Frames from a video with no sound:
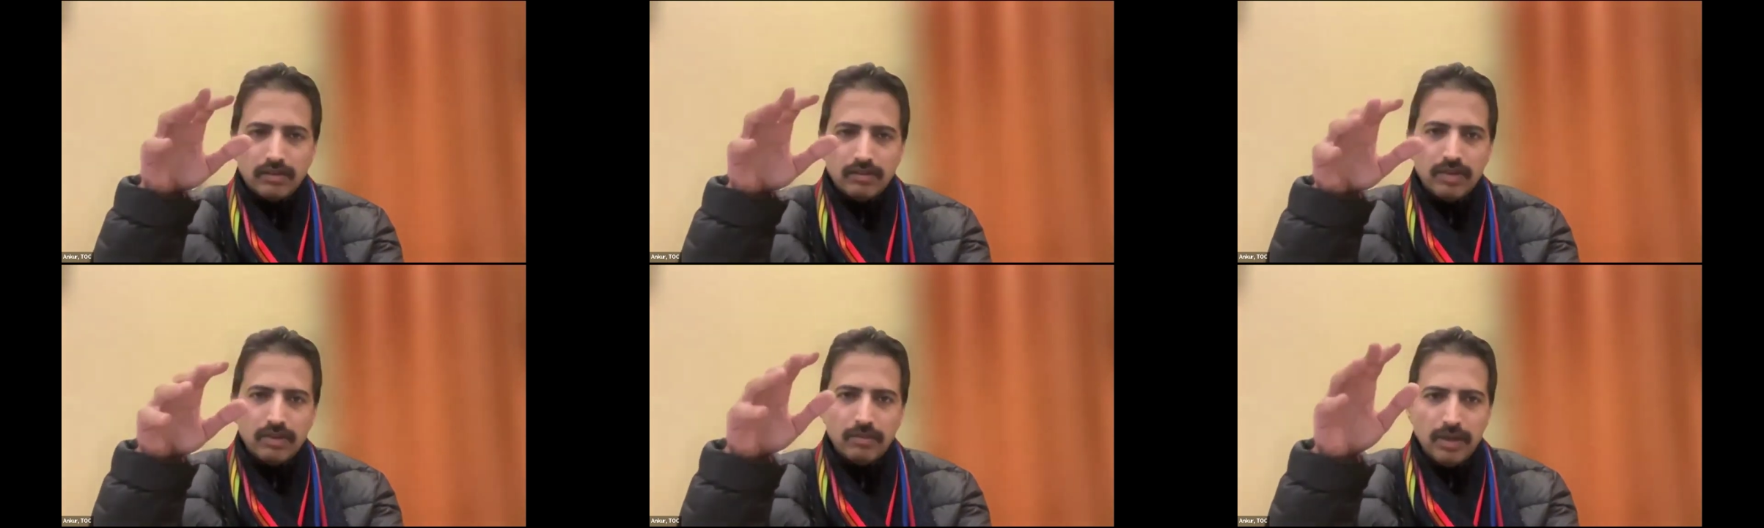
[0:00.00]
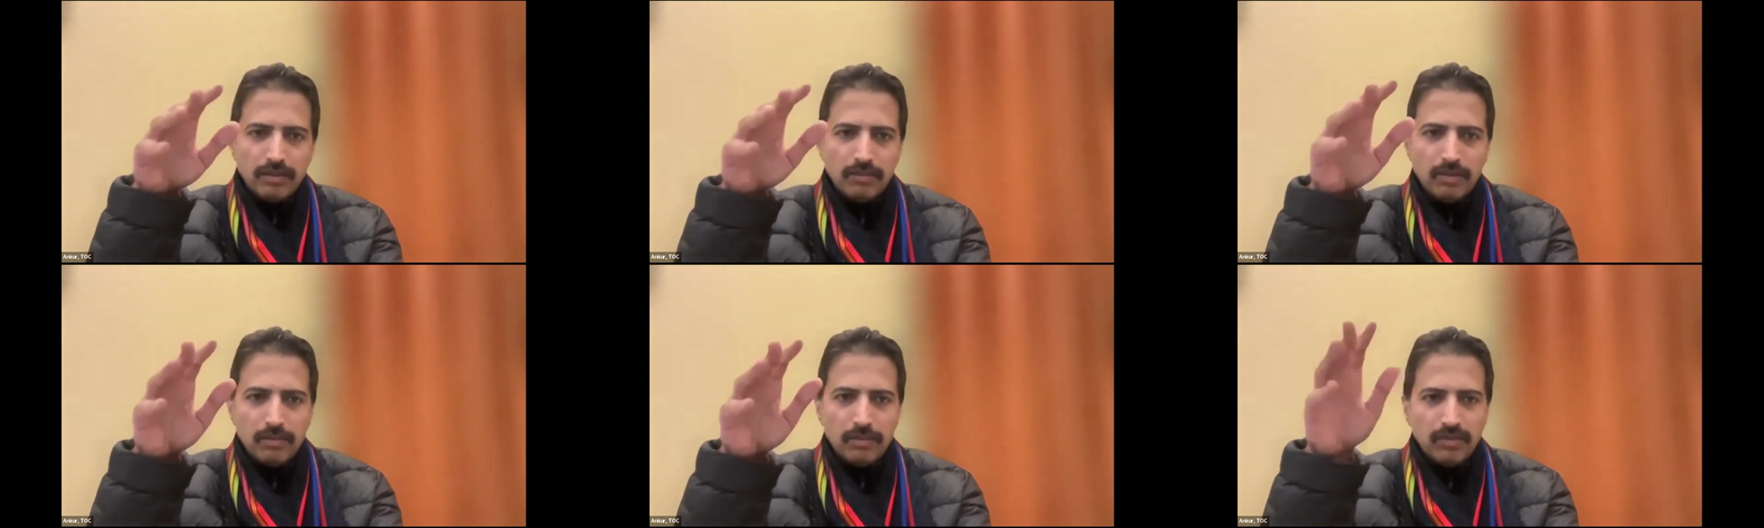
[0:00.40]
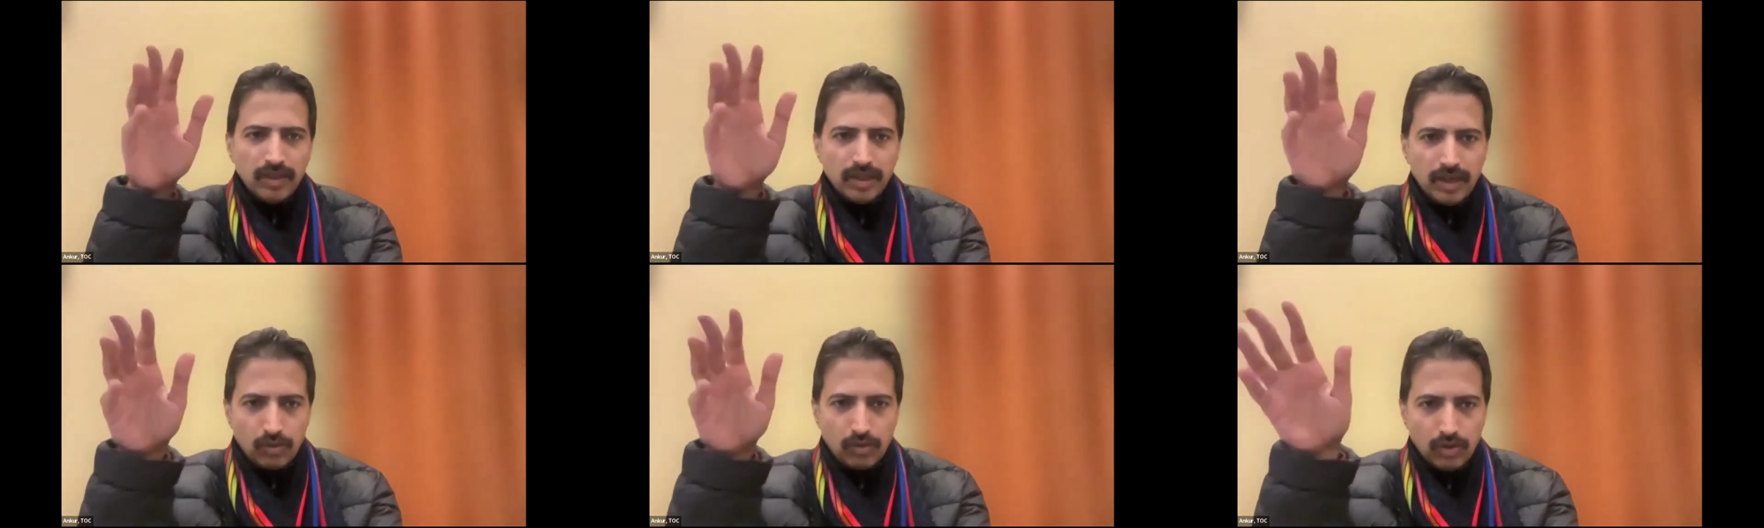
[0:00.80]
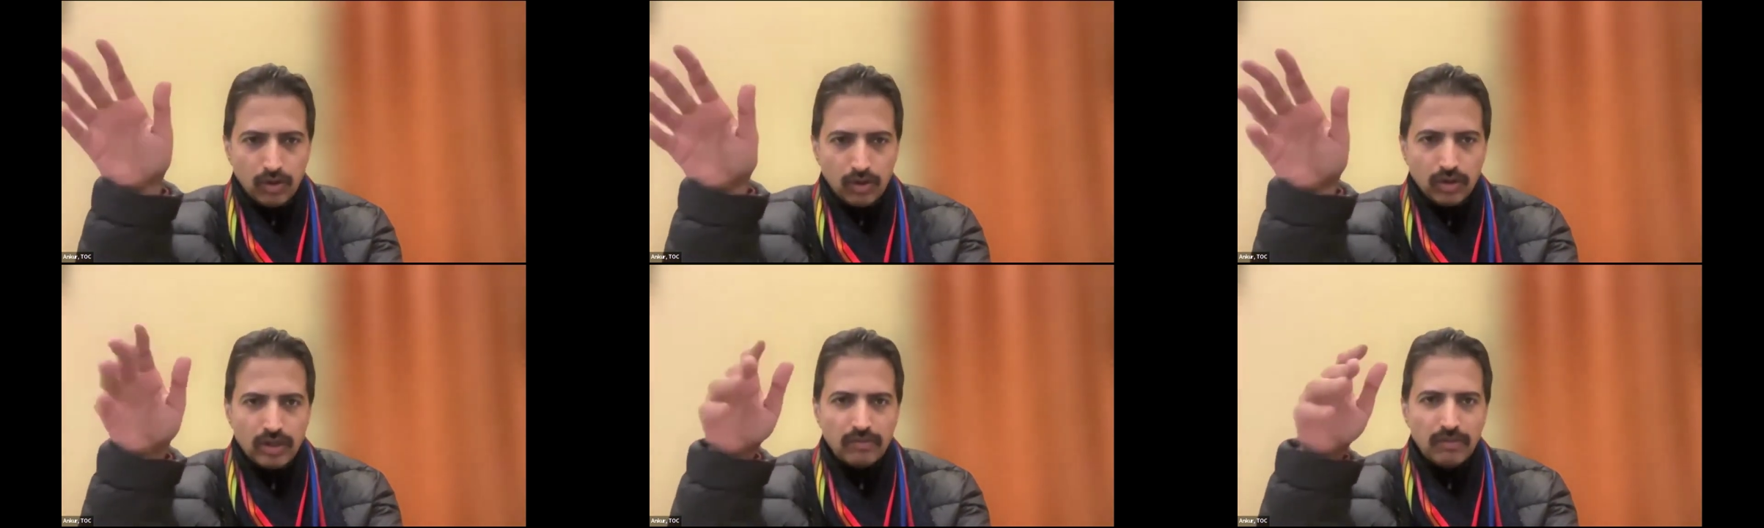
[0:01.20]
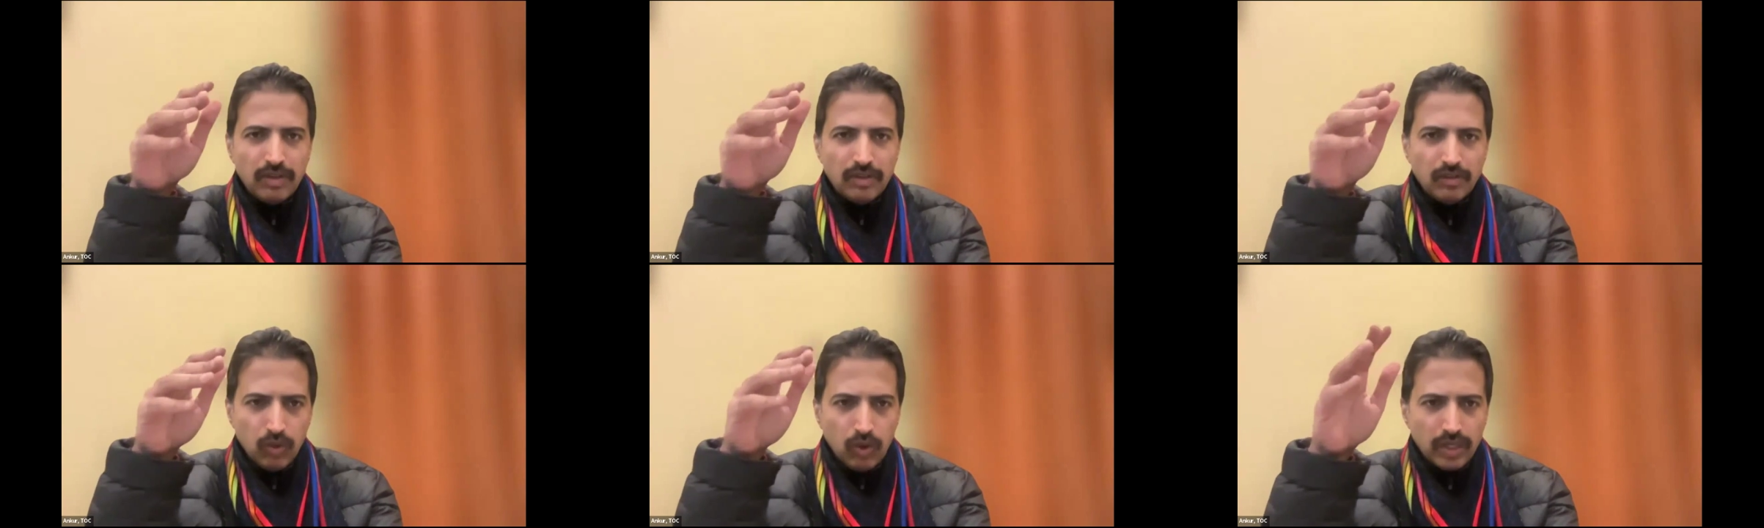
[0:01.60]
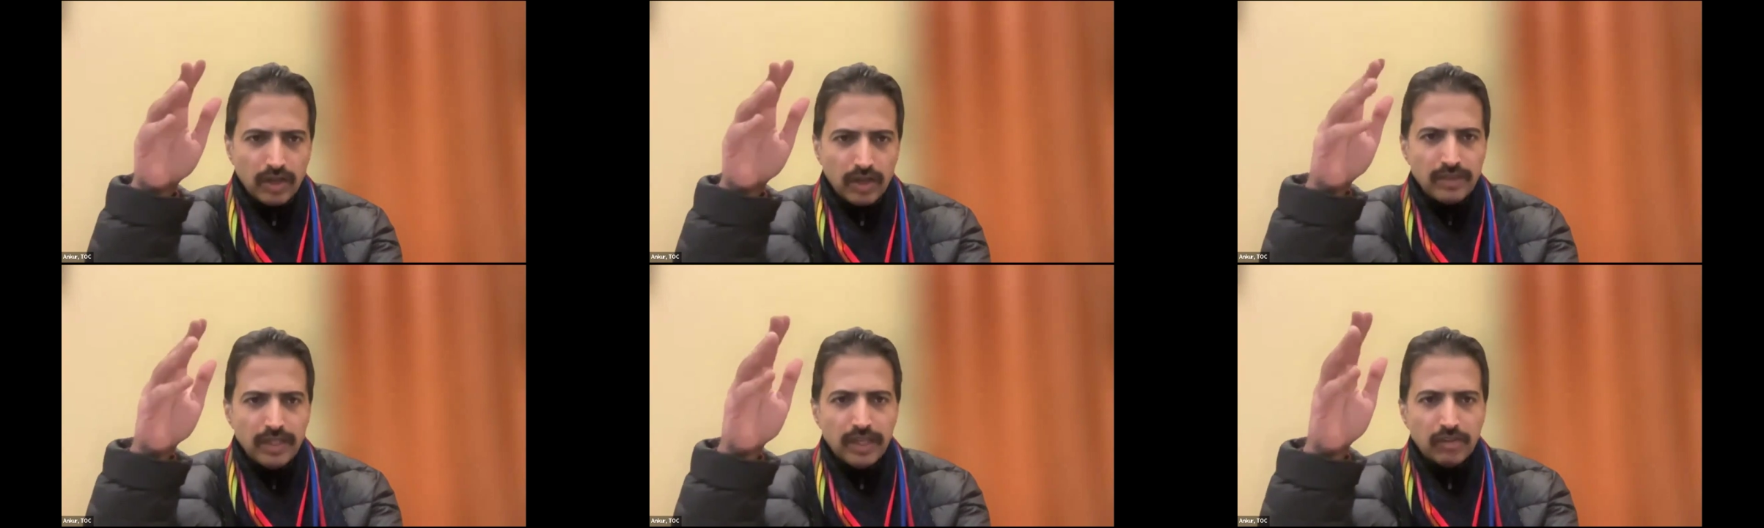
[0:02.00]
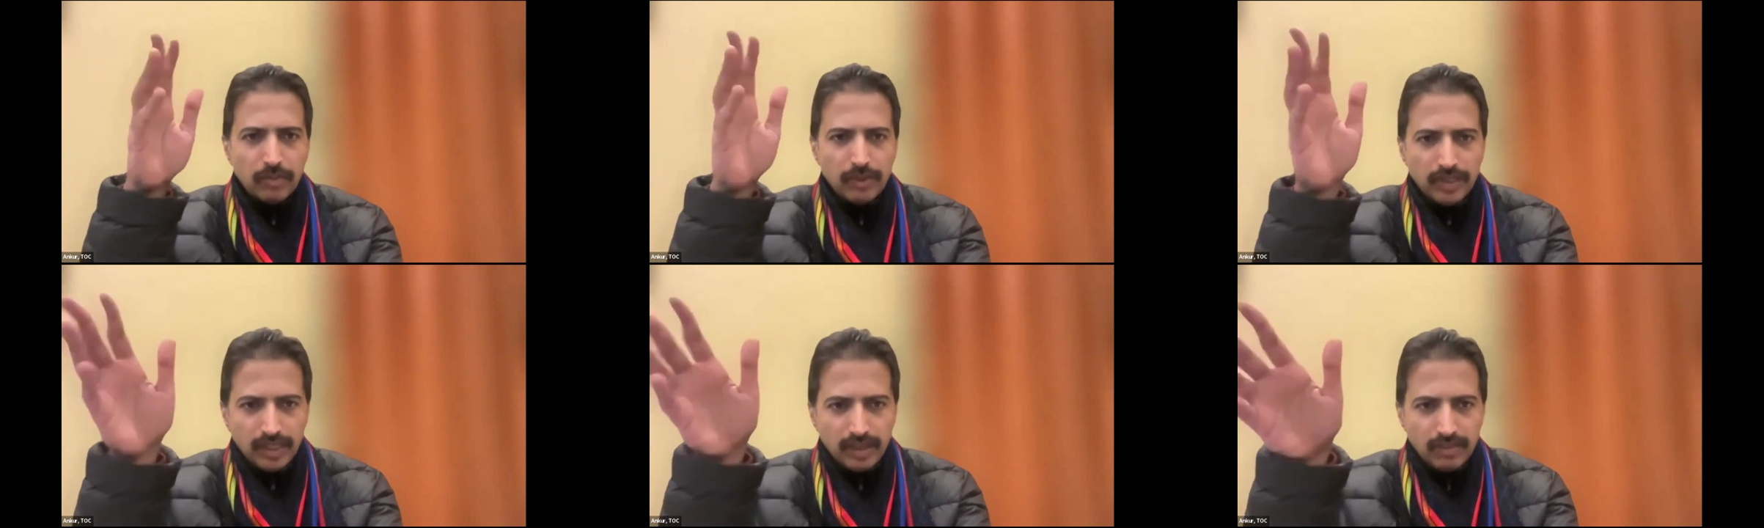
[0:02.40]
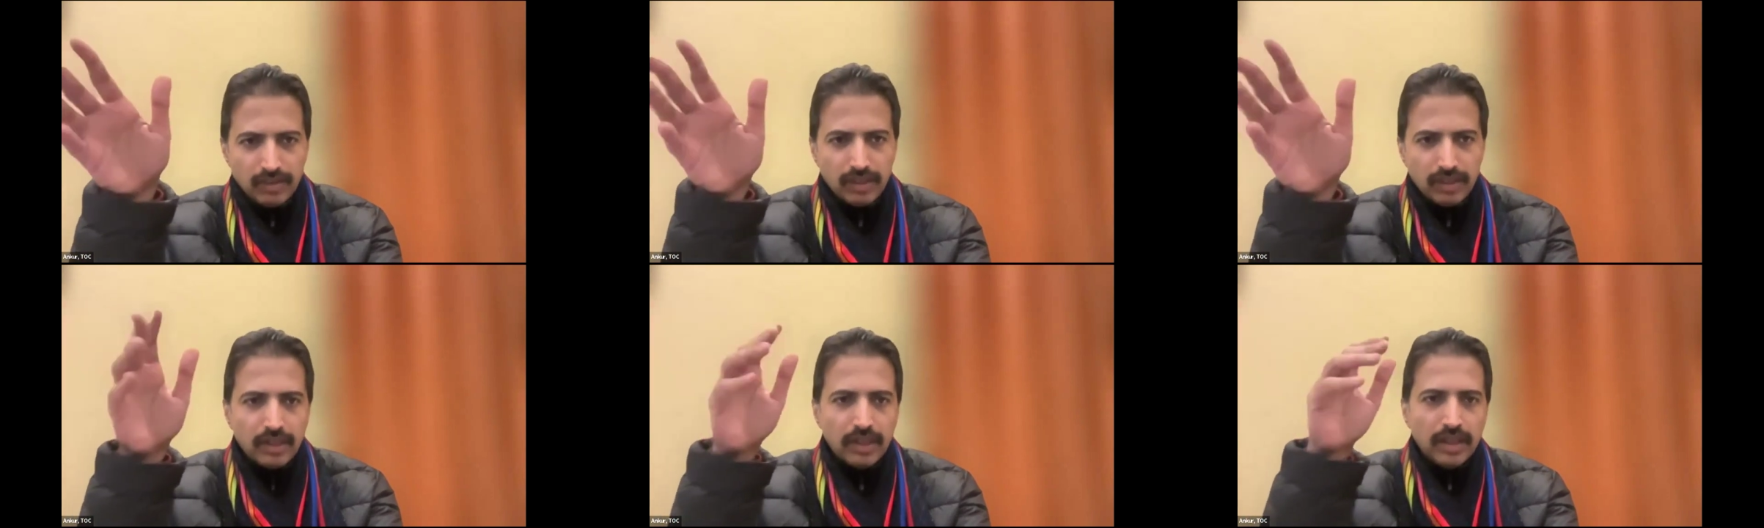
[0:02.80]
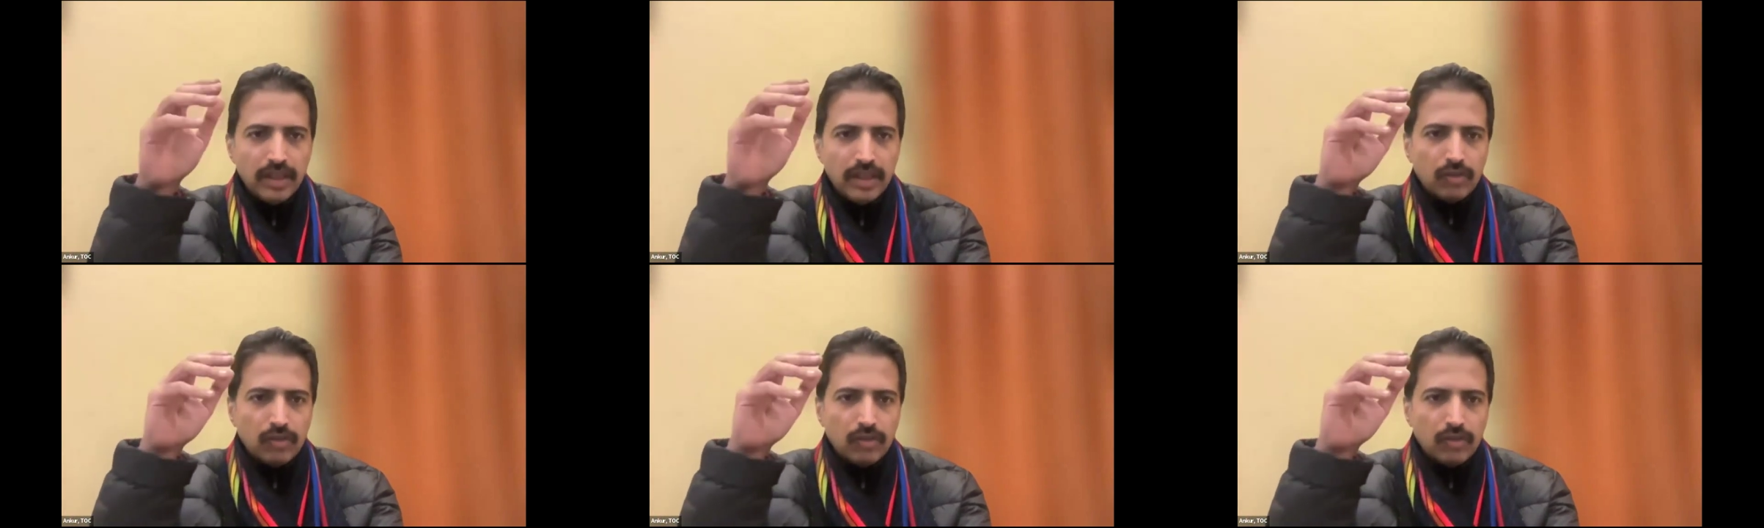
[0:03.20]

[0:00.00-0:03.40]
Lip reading: we may be missing out on and we do not have the expertise in.